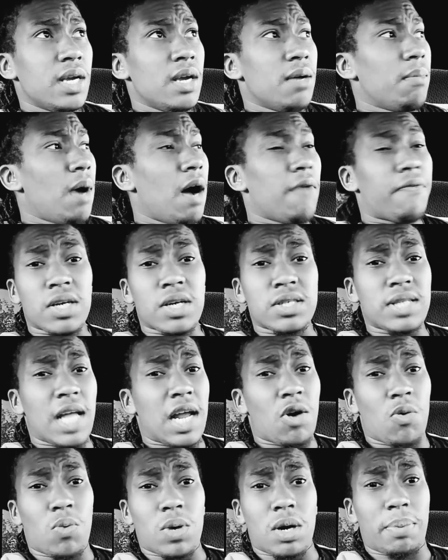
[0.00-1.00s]
motherfuckers that
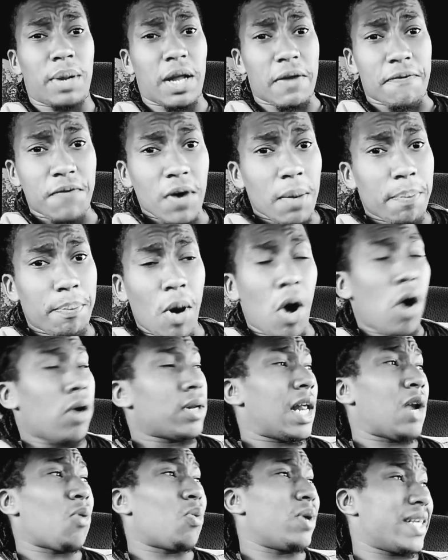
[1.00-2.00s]
don't want to play football,
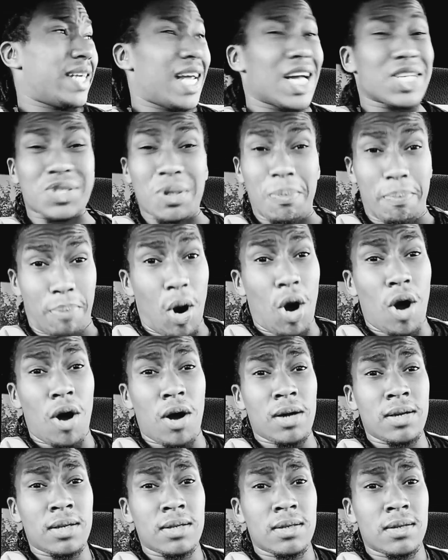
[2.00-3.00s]
that don't want to catch the
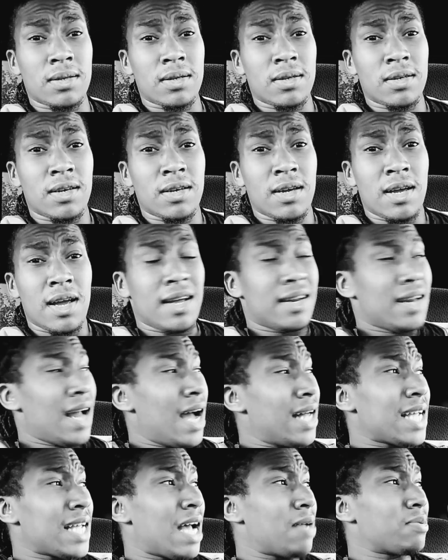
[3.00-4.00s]
ball,
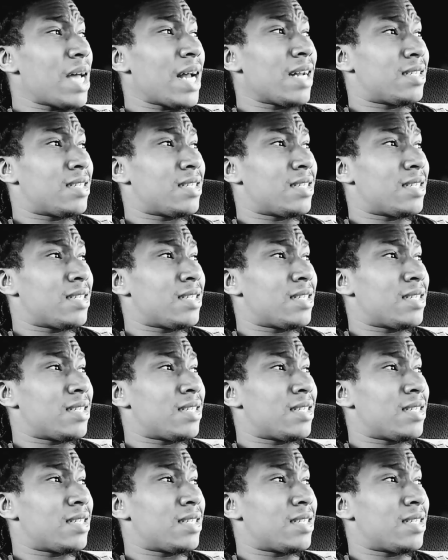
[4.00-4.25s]
9 times out of